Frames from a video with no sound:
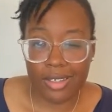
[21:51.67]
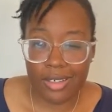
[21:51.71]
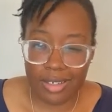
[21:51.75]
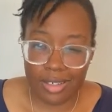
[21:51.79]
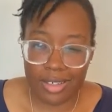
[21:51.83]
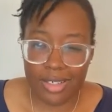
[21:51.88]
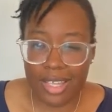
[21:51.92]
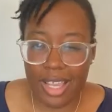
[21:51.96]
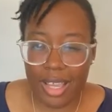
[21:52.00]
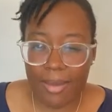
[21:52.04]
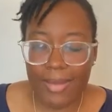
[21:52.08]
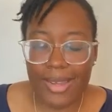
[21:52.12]
Do
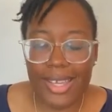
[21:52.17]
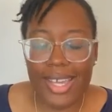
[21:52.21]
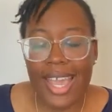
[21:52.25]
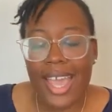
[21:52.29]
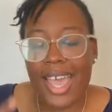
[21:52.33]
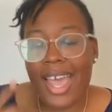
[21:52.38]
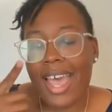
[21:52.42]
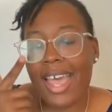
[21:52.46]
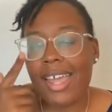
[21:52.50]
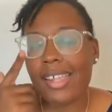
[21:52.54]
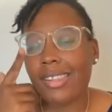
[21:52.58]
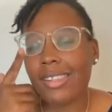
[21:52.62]
you understand
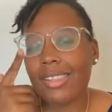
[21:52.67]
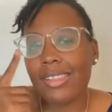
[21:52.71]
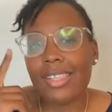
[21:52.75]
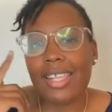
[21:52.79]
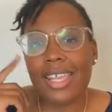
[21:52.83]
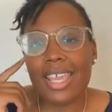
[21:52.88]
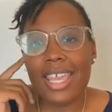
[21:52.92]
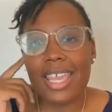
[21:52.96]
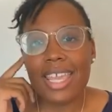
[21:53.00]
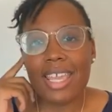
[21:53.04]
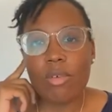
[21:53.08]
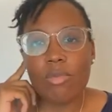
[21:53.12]
me?
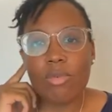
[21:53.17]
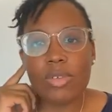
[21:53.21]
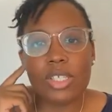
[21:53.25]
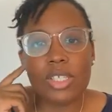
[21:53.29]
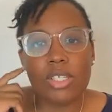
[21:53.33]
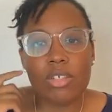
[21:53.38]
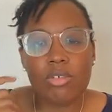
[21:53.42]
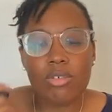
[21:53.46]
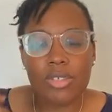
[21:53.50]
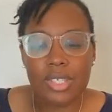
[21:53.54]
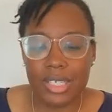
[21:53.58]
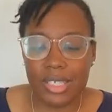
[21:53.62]
It
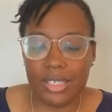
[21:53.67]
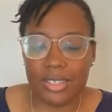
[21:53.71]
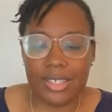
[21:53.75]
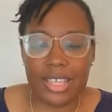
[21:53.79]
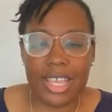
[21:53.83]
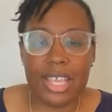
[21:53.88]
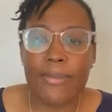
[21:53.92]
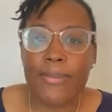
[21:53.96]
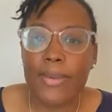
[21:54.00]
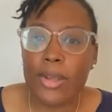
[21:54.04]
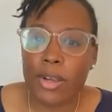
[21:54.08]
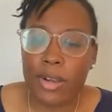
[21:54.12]
was using
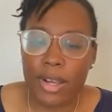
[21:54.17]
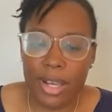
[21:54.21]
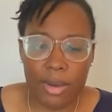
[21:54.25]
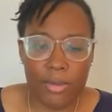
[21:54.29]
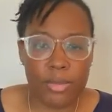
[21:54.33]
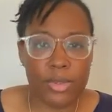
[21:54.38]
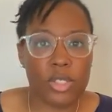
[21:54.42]
Zapier,